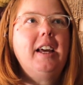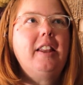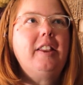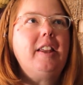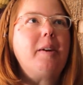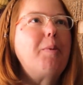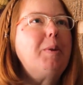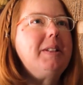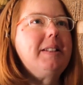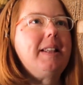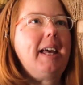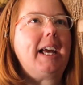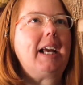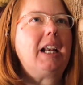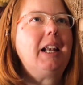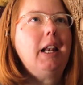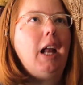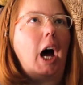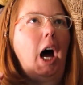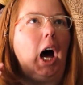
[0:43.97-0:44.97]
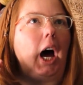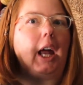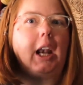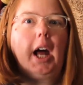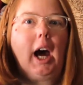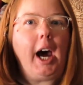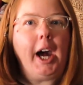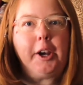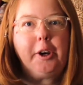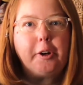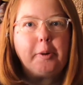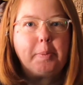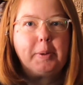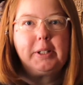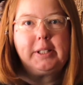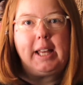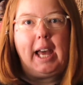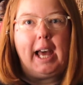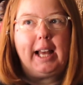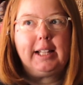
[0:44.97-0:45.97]
that was like not
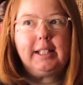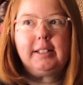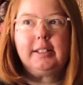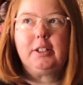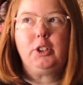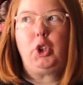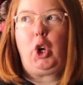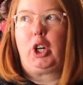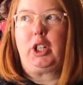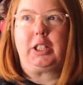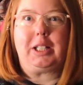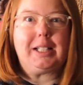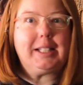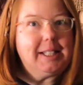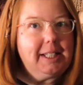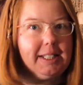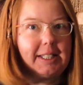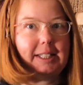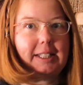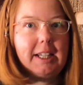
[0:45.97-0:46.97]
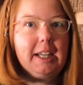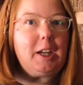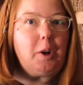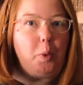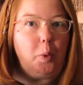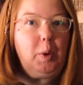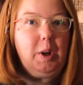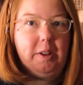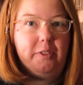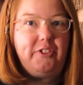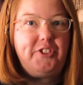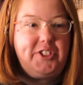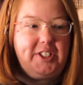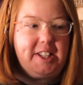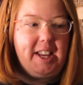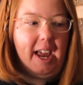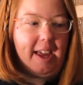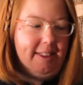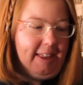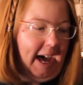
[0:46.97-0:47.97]
100% narcissistic would
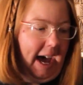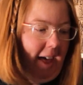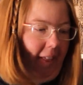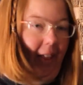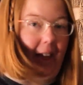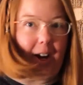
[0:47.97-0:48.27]
say that.